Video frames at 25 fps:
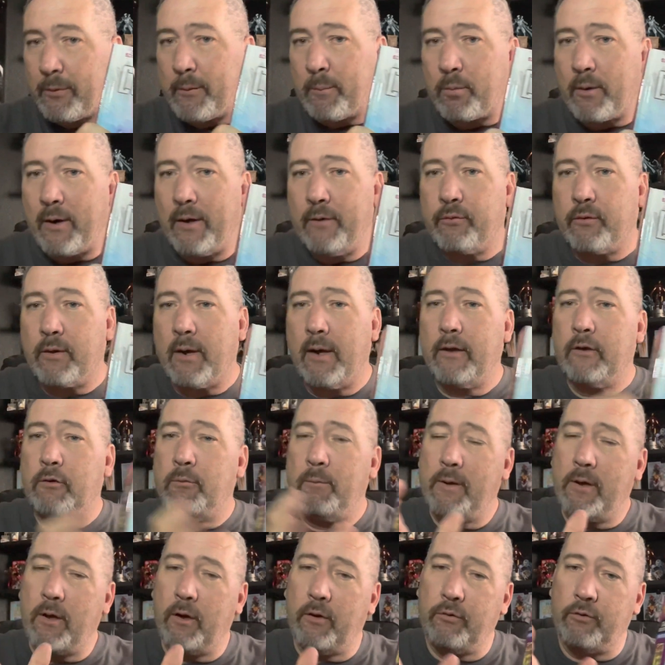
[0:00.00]
the price guides
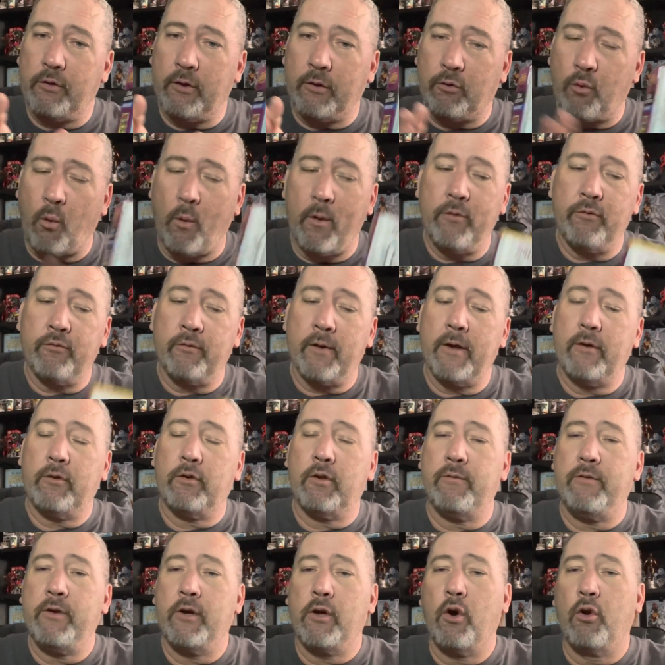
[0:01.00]
because it's always nice
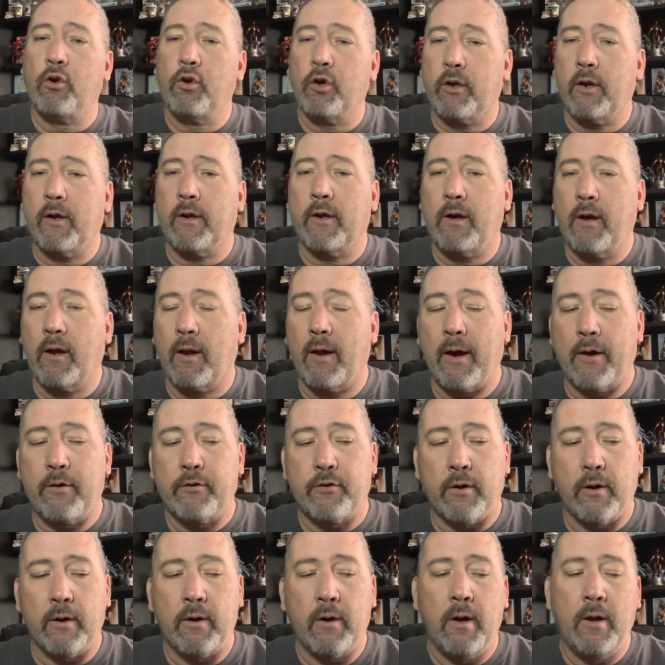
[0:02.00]
if you go look at a
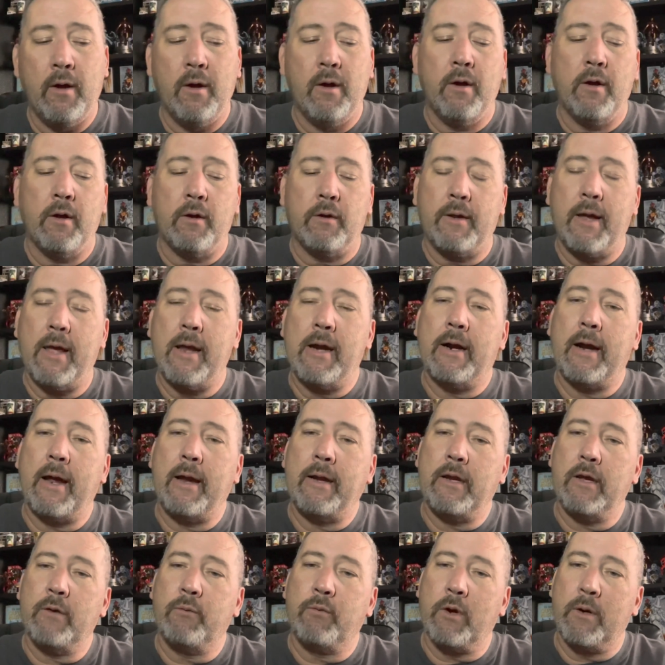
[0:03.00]
collection to get an
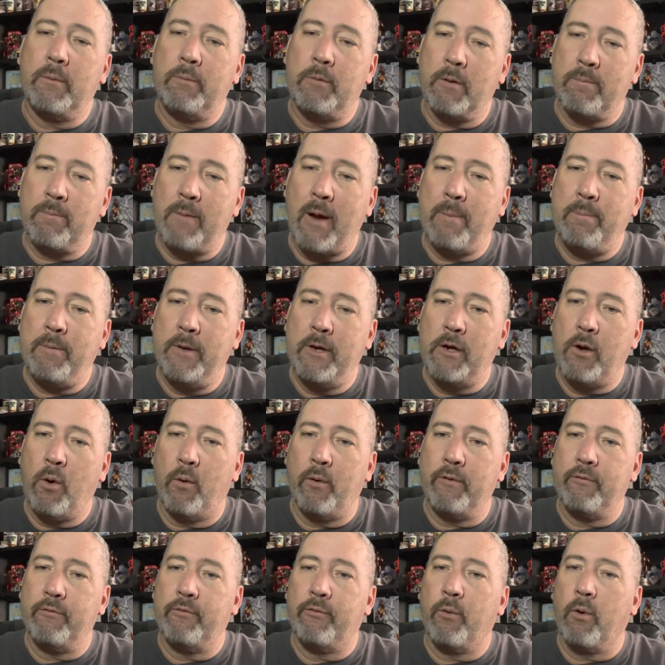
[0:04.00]
idea of what a book might be
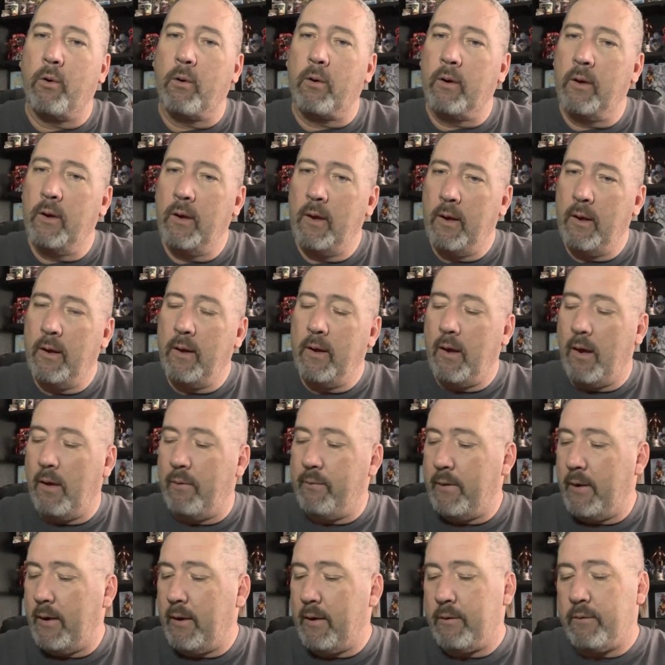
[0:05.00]
going for.
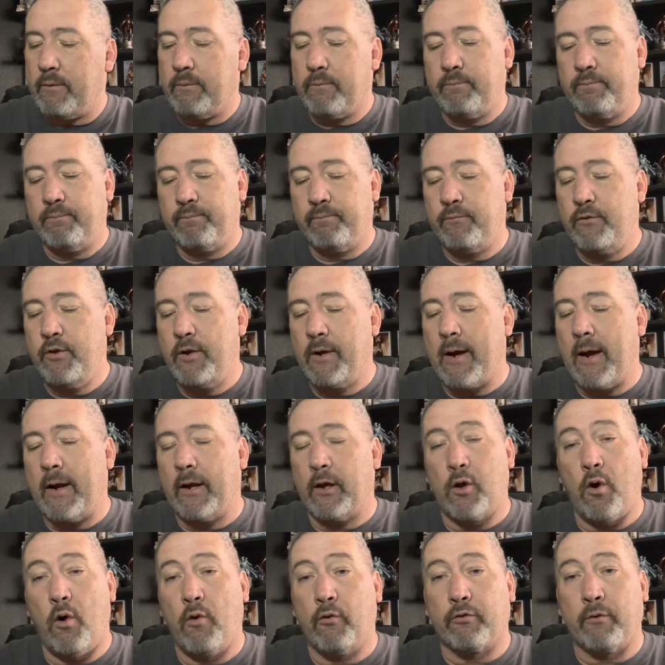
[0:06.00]
And then you kind
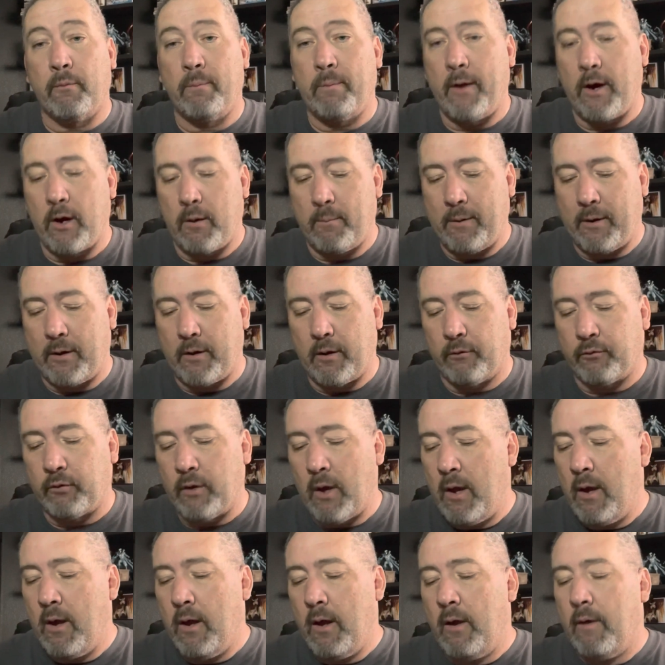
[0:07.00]
of go from there because
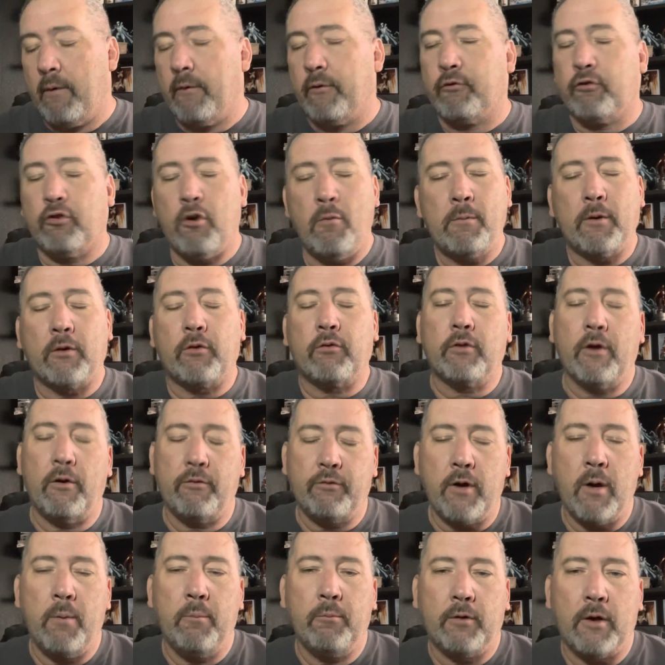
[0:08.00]
so much stuff
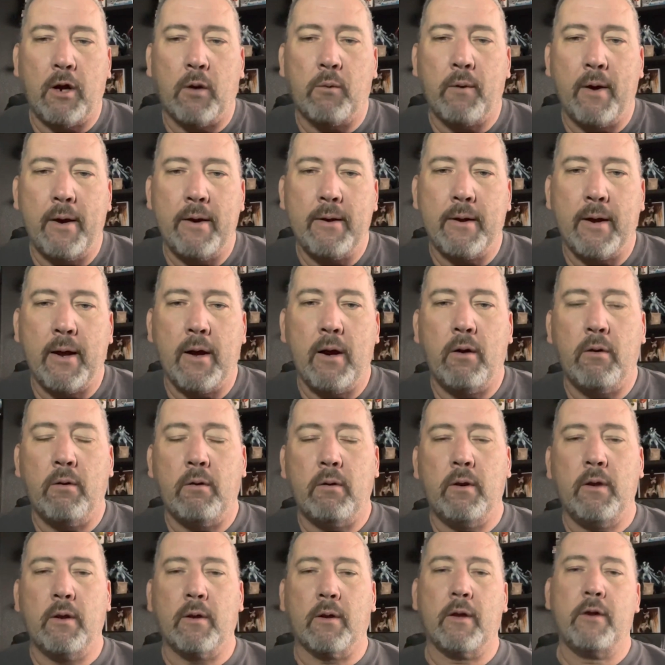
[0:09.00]
comes out right now.
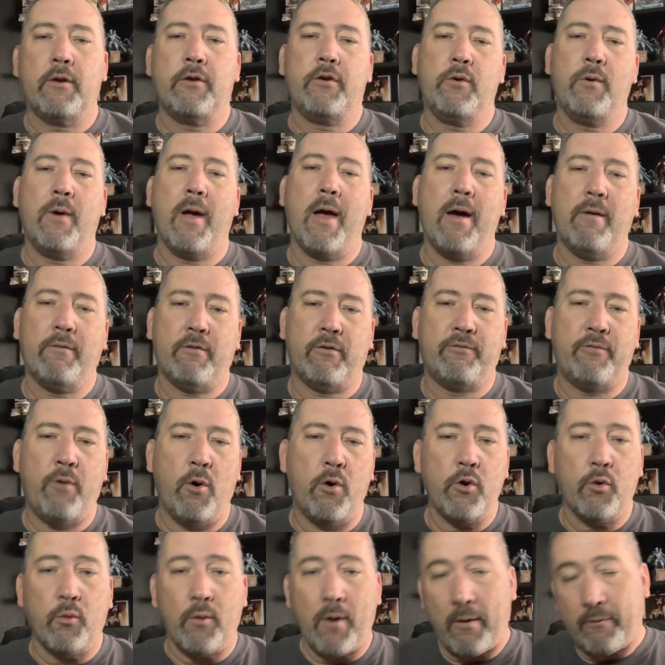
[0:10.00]
Unless you have a
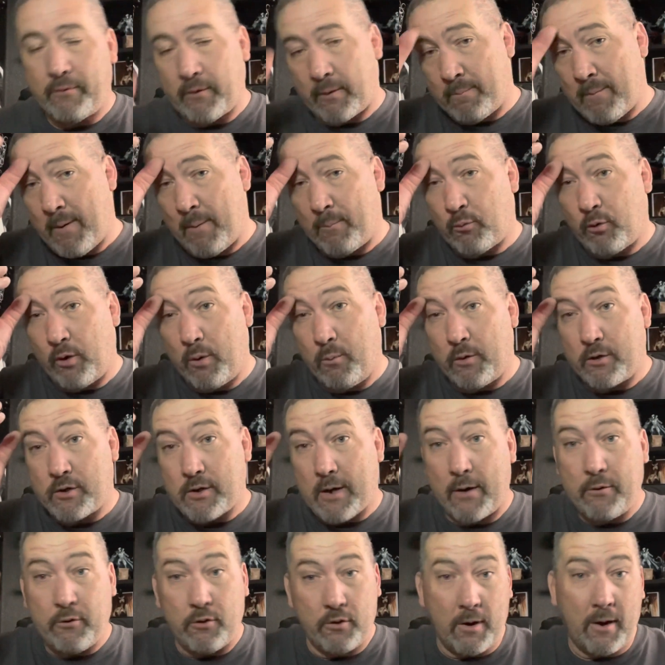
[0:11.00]
photographic memory, which
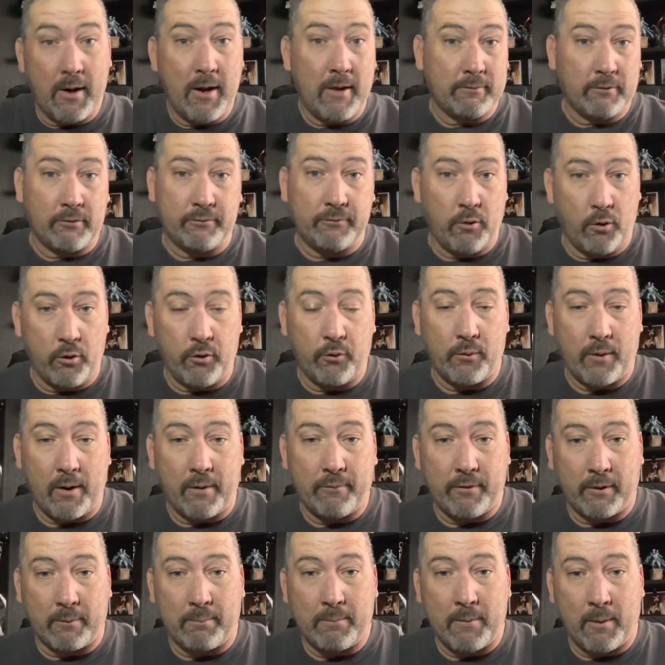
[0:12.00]
I do not have a
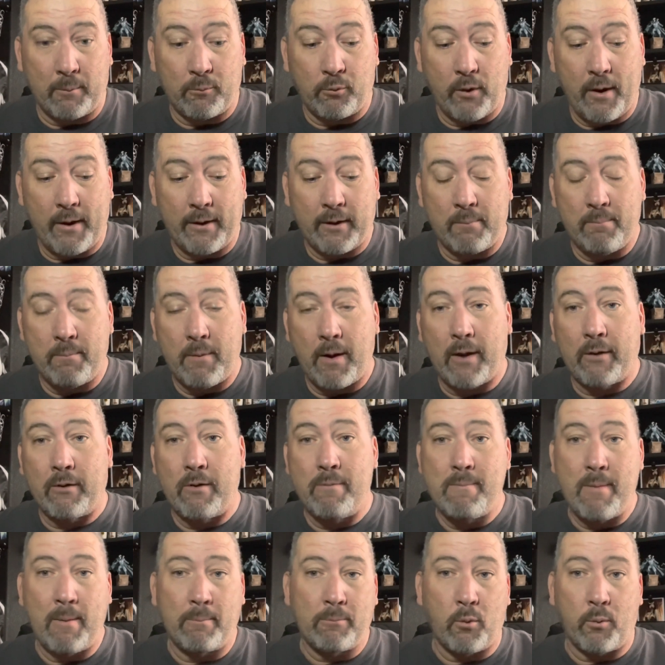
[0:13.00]
photographic memory. I can barely
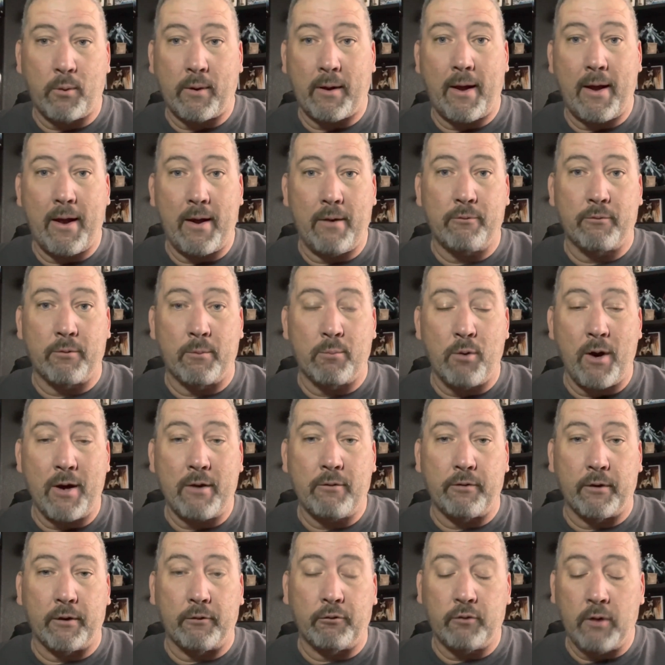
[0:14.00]
remember what I had for
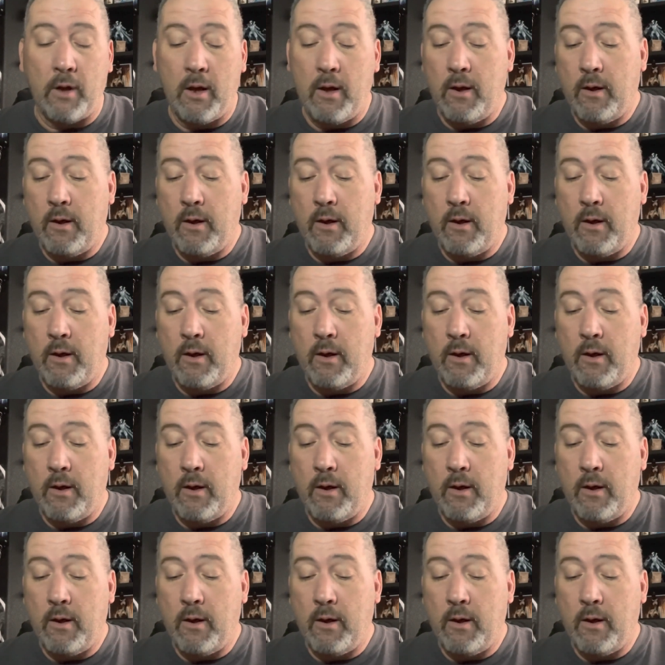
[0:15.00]
breakfast.